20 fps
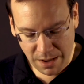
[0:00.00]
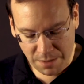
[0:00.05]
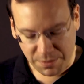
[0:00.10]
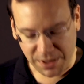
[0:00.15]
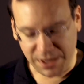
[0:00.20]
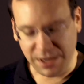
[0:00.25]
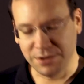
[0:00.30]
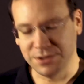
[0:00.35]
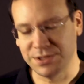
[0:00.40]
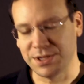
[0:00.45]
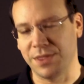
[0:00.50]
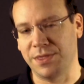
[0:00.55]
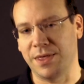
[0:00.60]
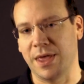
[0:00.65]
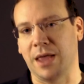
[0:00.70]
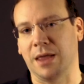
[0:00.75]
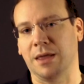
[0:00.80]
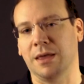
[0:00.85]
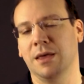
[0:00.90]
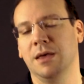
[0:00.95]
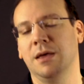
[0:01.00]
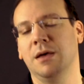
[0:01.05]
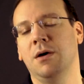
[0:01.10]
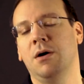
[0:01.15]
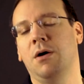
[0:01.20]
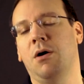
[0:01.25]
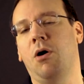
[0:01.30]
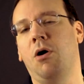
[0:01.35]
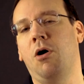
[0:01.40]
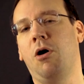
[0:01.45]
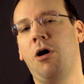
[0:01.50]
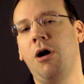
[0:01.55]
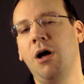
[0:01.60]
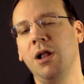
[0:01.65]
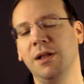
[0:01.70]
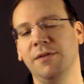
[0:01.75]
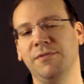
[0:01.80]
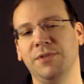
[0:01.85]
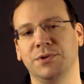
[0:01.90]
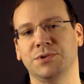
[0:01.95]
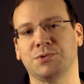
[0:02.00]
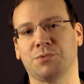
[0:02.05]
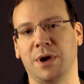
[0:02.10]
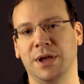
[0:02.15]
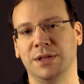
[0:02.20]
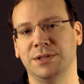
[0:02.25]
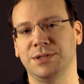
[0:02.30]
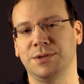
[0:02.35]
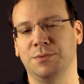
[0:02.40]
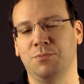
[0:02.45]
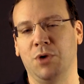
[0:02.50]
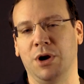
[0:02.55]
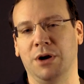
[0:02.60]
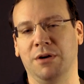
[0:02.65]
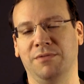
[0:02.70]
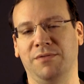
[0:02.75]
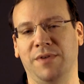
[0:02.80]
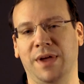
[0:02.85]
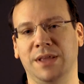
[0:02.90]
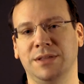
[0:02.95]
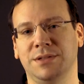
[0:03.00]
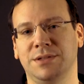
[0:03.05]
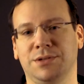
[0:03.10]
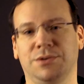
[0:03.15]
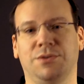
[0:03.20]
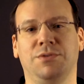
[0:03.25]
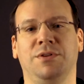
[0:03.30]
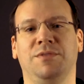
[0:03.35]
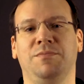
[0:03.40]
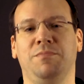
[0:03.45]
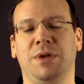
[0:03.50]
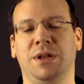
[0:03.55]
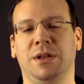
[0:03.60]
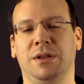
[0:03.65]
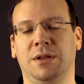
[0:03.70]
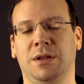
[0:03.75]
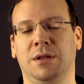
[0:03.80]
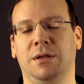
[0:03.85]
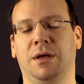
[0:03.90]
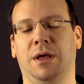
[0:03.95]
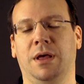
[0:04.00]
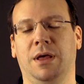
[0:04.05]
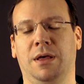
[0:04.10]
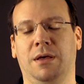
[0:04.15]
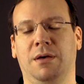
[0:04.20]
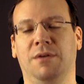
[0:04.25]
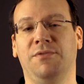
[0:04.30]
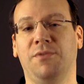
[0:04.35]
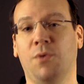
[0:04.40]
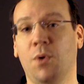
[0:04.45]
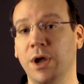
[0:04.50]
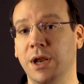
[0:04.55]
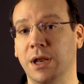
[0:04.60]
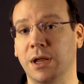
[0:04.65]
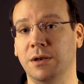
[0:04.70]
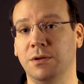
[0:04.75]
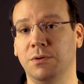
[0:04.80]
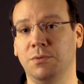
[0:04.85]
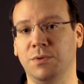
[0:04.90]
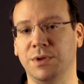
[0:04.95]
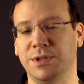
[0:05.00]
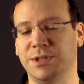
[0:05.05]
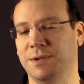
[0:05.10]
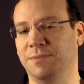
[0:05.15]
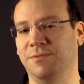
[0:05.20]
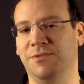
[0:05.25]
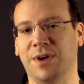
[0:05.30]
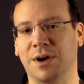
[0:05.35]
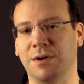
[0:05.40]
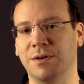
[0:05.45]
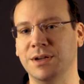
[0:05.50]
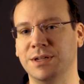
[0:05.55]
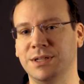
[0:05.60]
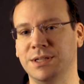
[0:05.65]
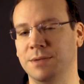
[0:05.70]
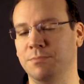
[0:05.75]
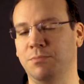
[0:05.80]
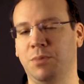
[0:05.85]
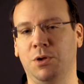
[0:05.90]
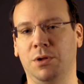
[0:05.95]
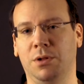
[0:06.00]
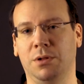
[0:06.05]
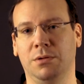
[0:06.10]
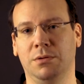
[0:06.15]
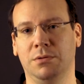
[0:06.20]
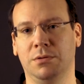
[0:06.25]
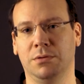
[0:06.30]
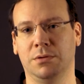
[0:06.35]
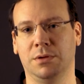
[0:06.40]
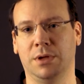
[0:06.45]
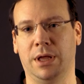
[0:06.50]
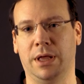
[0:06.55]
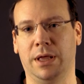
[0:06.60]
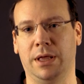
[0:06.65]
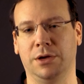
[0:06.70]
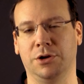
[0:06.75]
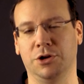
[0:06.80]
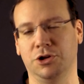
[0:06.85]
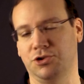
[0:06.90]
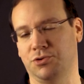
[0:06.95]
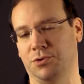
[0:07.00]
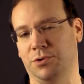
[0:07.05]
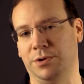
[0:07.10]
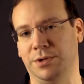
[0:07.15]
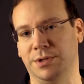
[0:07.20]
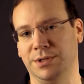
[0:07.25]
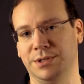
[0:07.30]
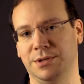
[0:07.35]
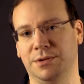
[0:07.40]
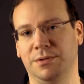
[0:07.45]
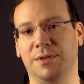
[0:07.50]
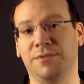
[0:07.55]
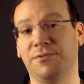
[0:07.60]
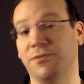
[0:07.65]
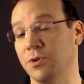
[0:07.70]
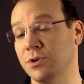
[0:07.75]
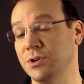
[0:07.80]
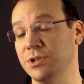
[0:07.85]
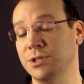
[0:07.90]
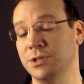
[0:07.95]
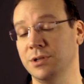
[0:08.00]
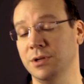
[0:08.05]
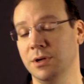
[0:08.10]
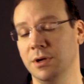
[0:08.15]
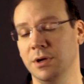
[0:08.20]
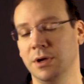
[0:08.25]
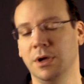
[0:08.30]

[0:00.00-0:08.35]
But here's the thing all of those ransomware events could have been uh, avoided with some very simple uh, controls. The first,